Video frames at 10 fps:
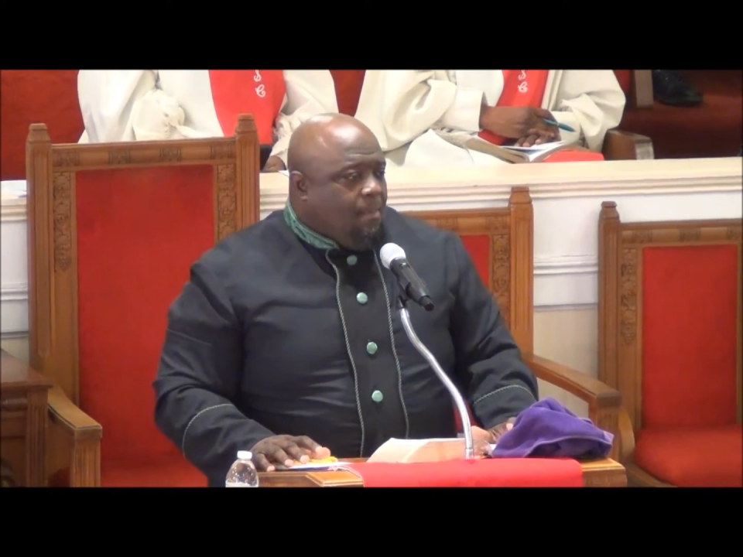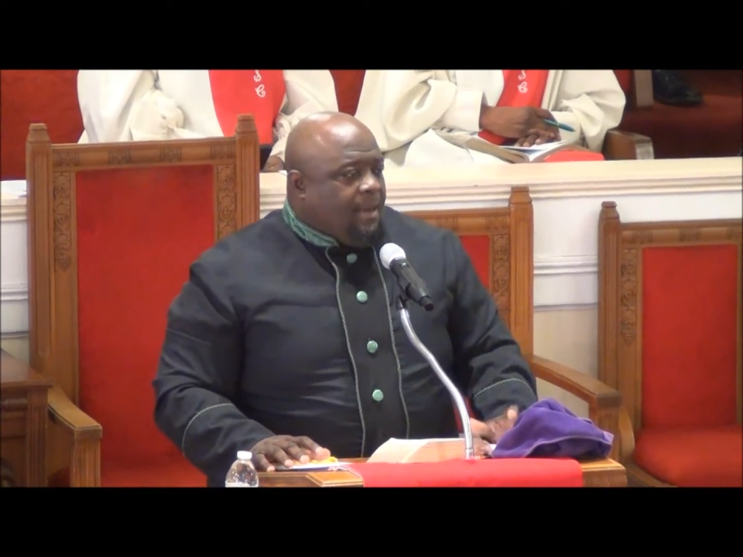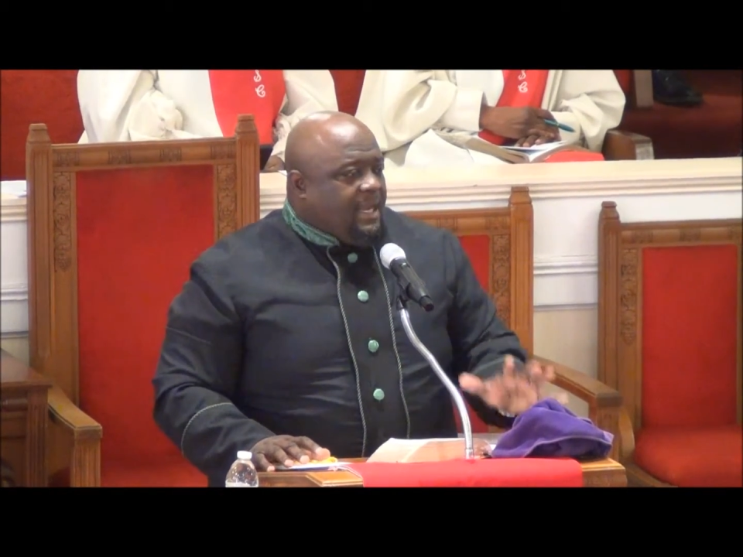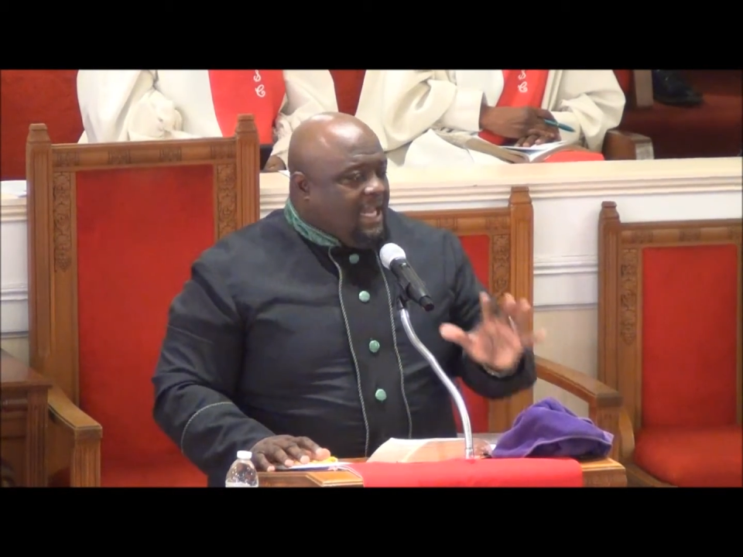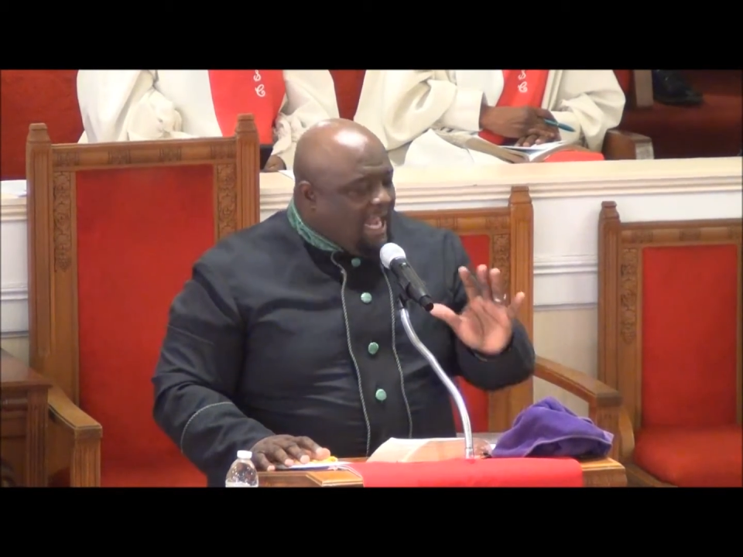
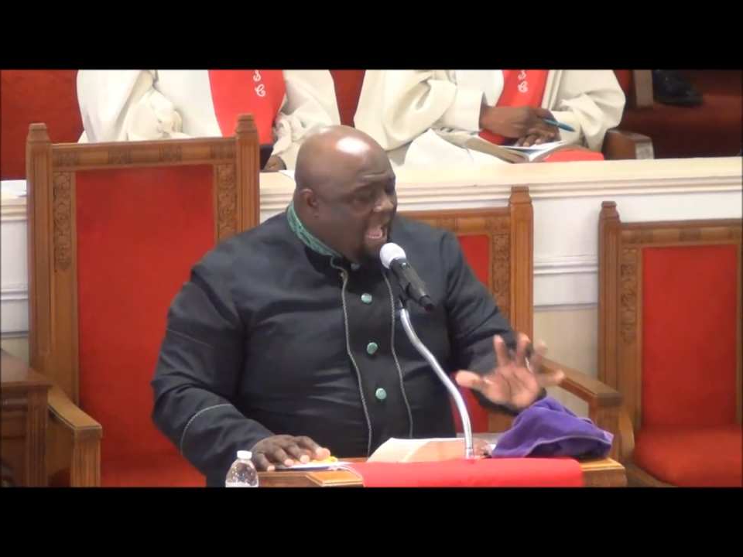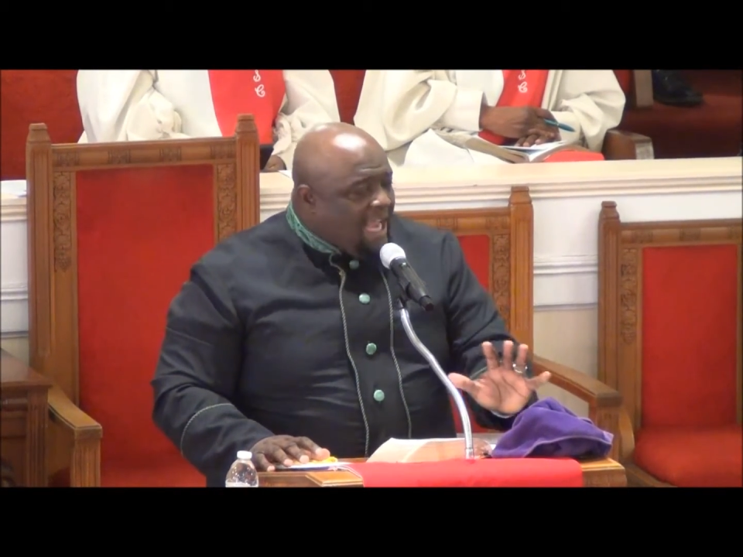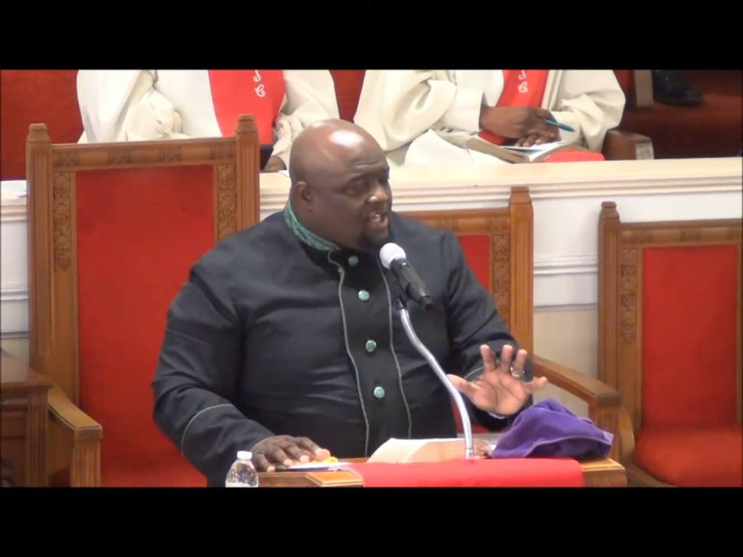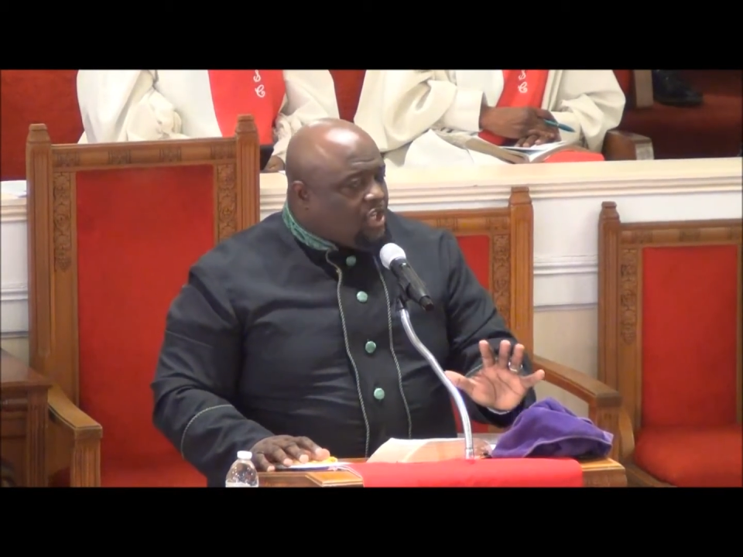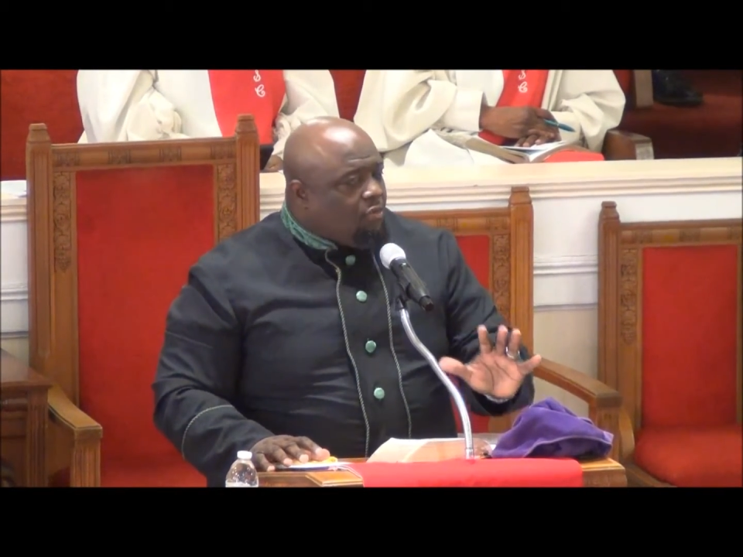but
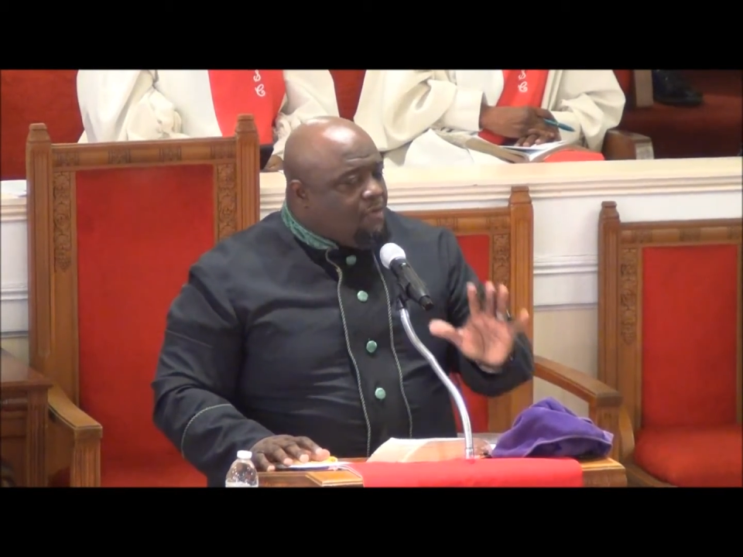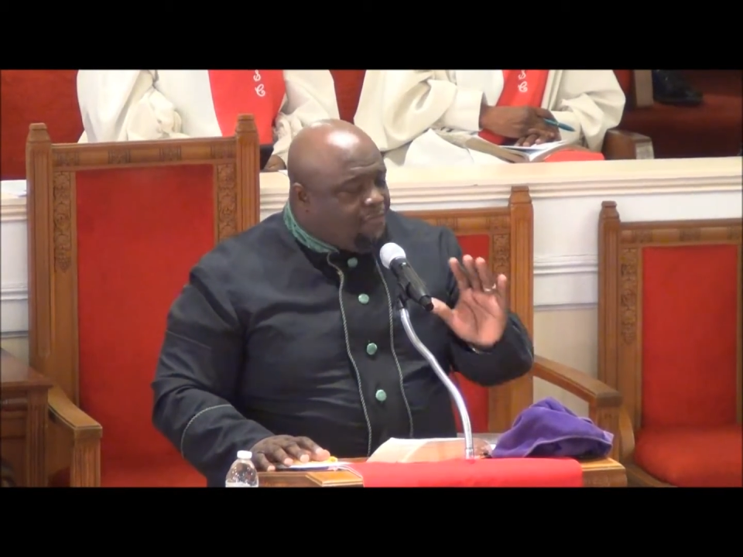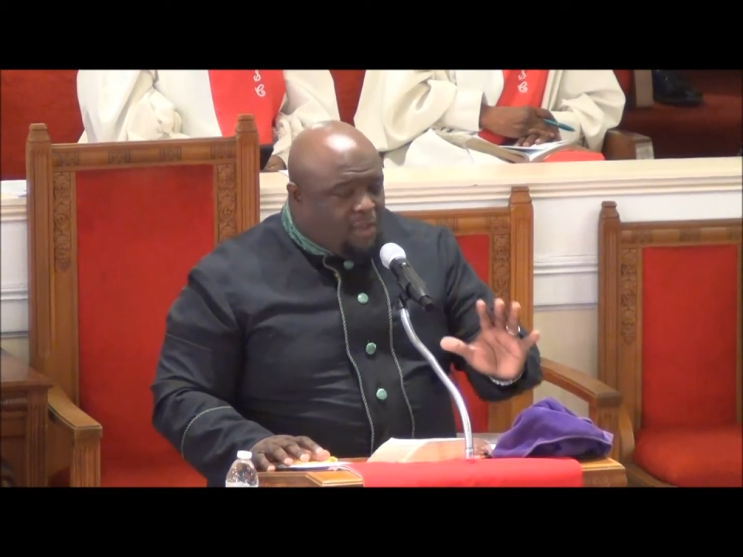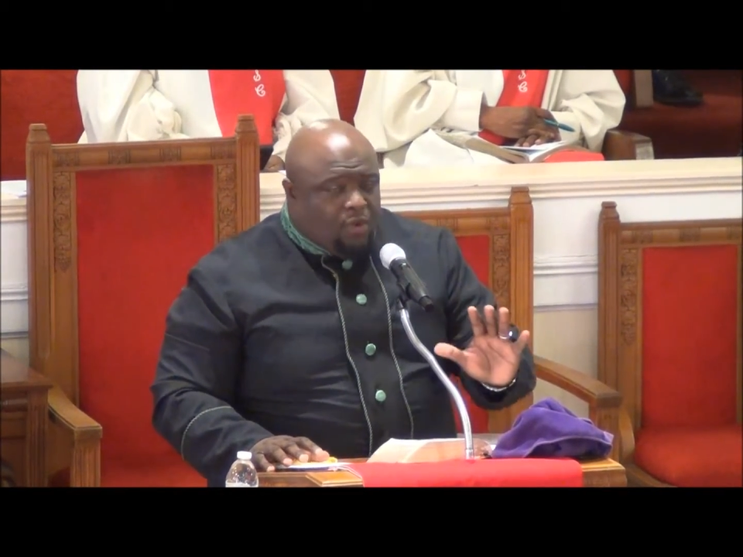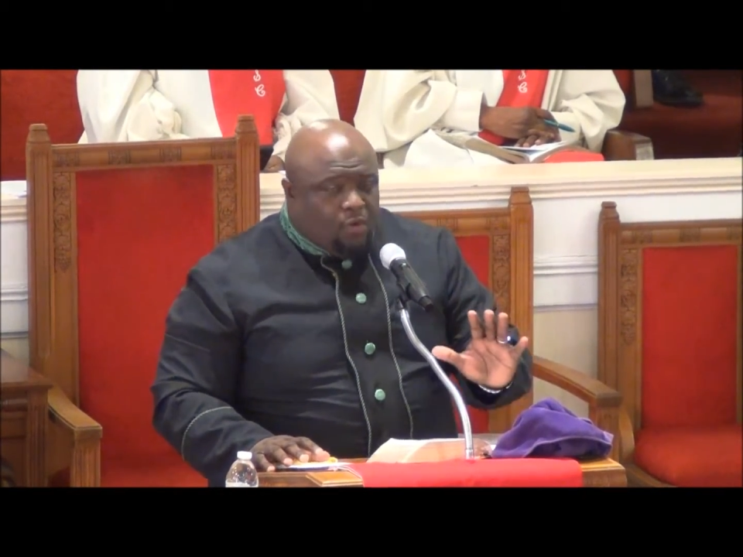Elisha
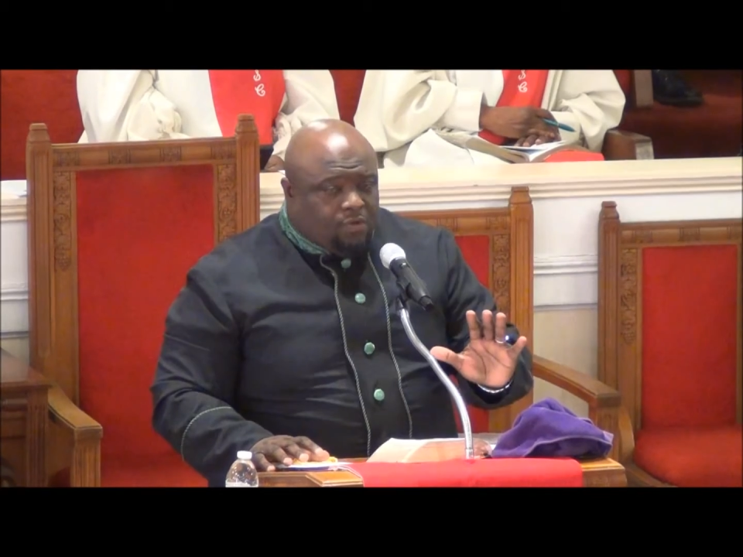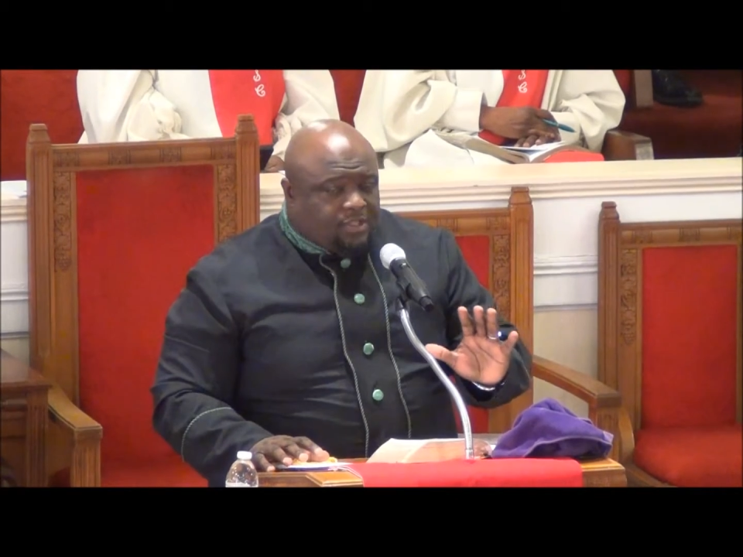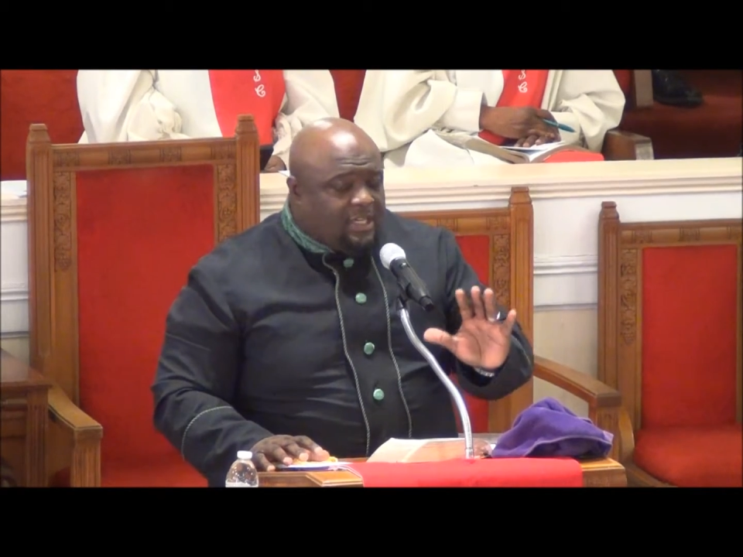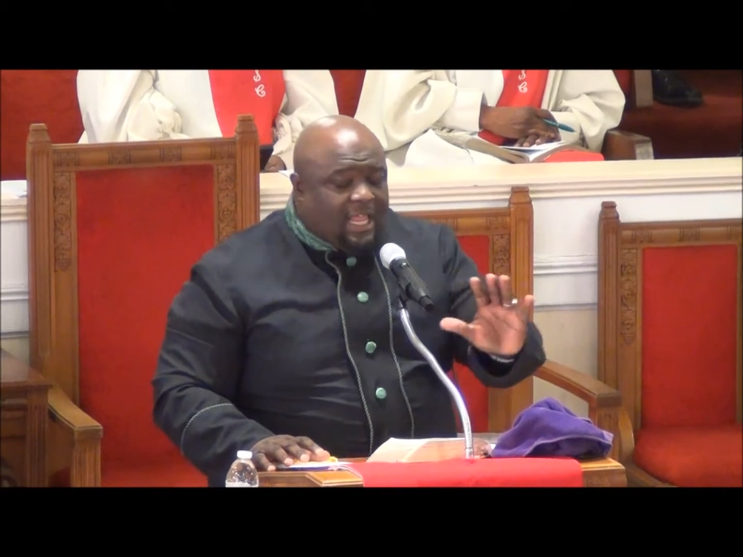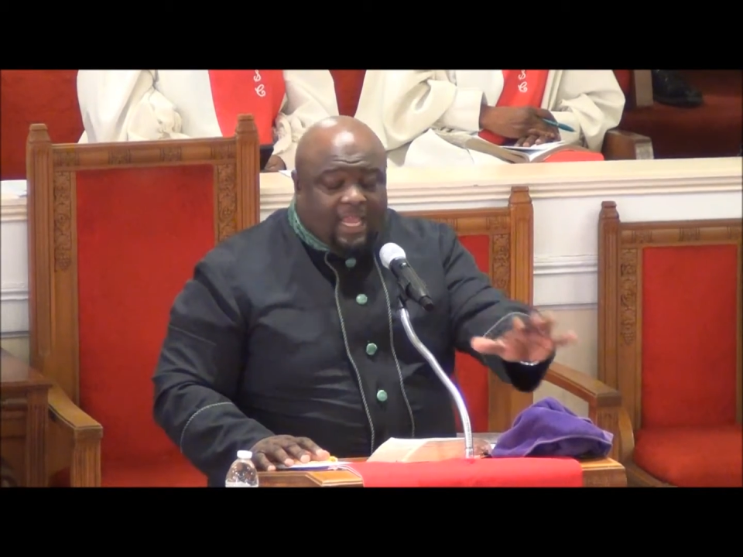refused to
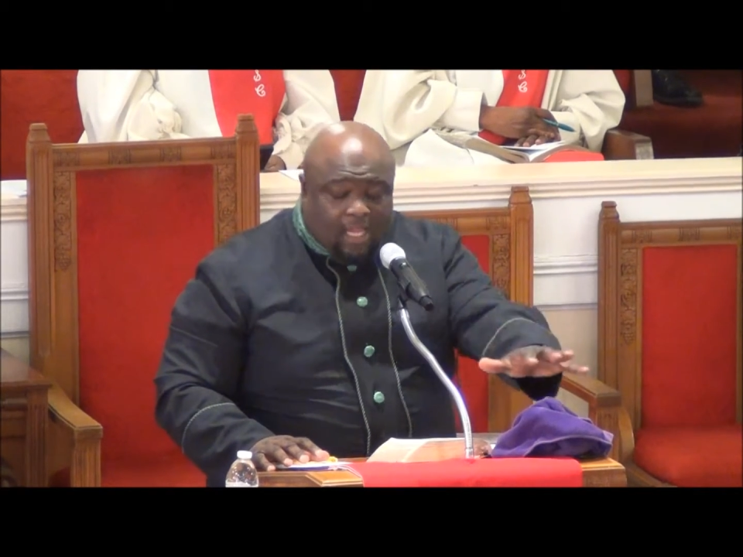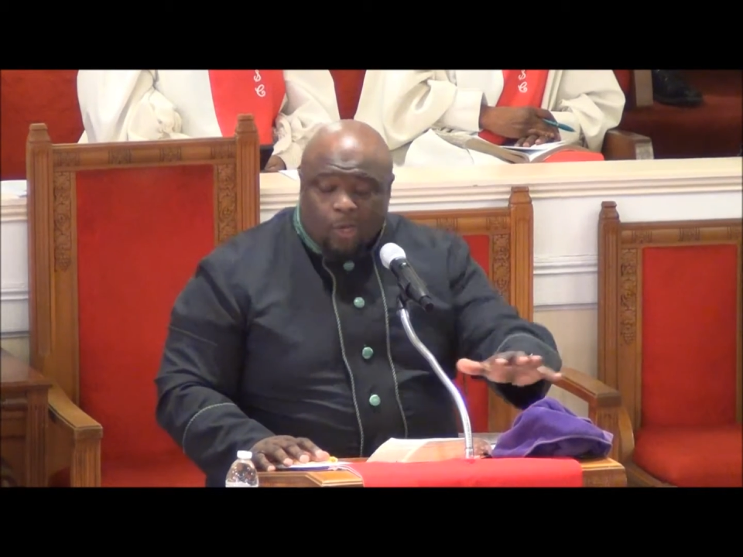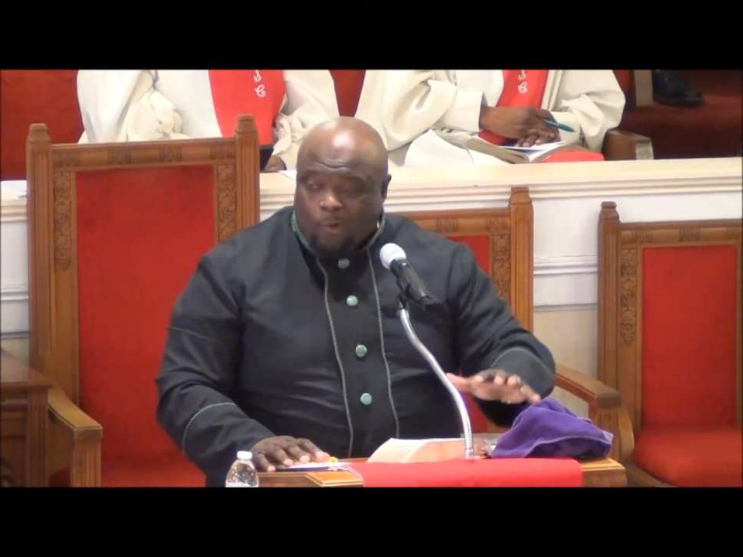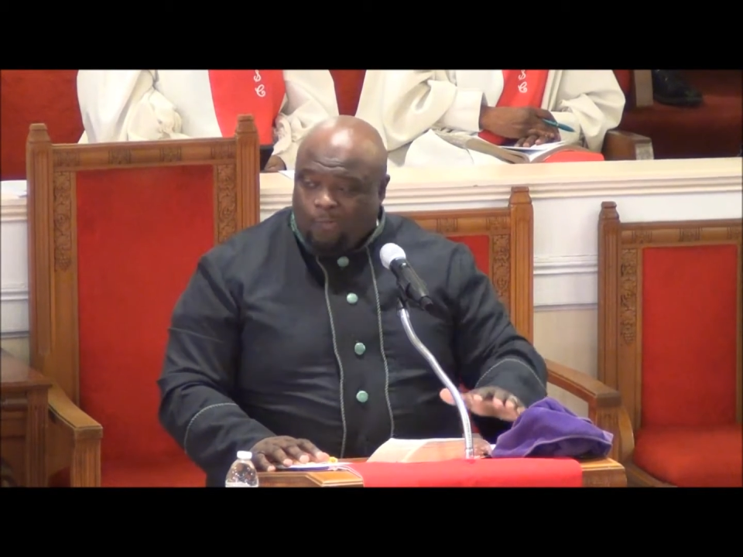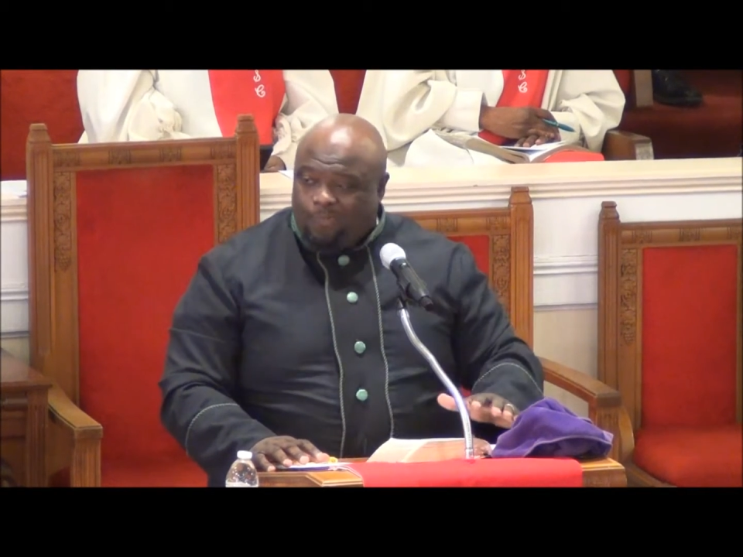let
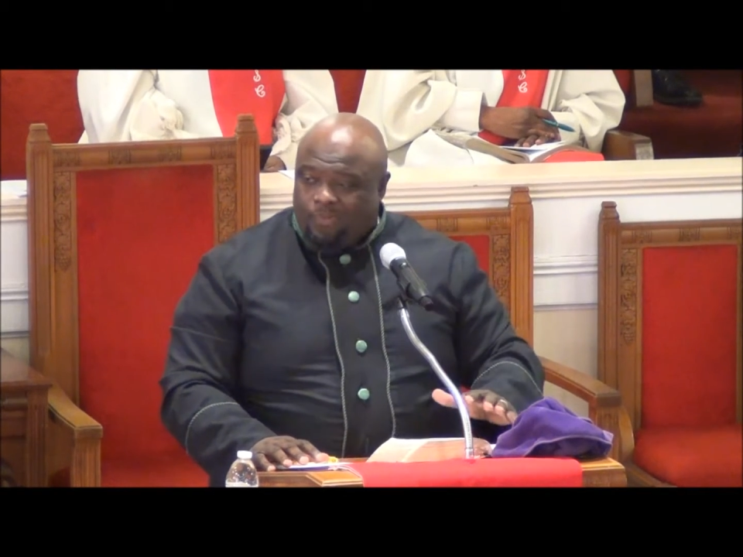go.